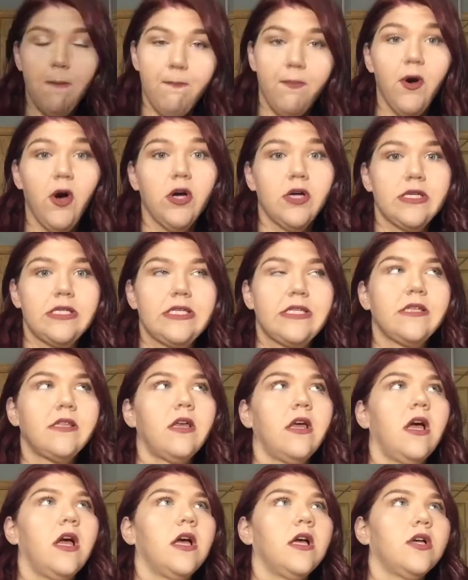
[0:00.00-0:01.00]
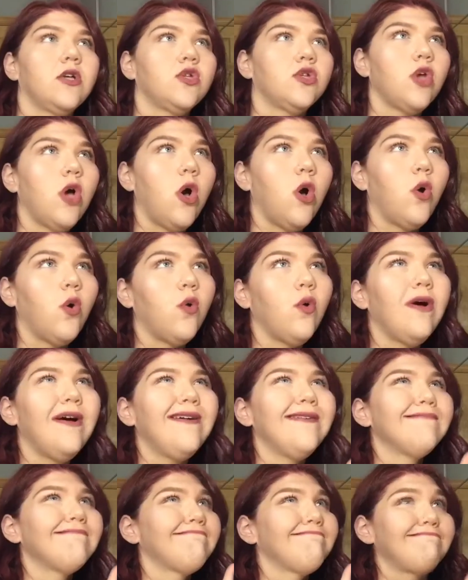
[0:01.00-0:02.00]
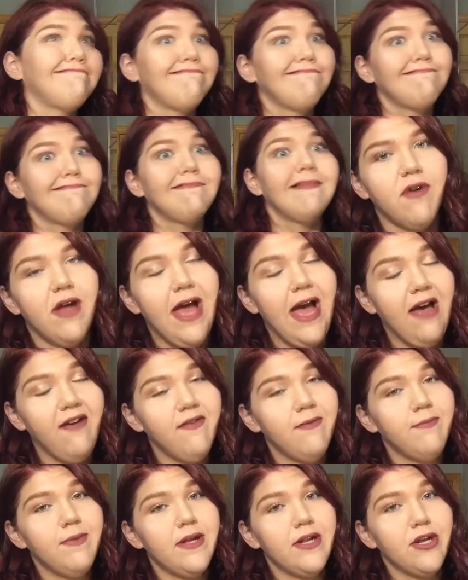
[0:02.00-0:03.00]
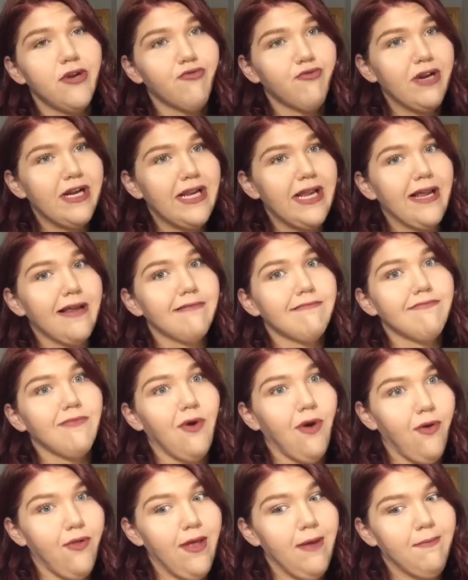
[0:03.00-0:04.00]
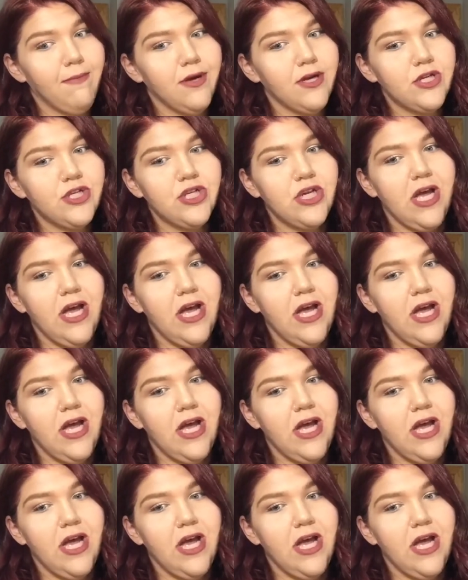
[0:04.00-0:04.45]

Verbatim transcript: Books. So, mm, I haven't been reading all that much.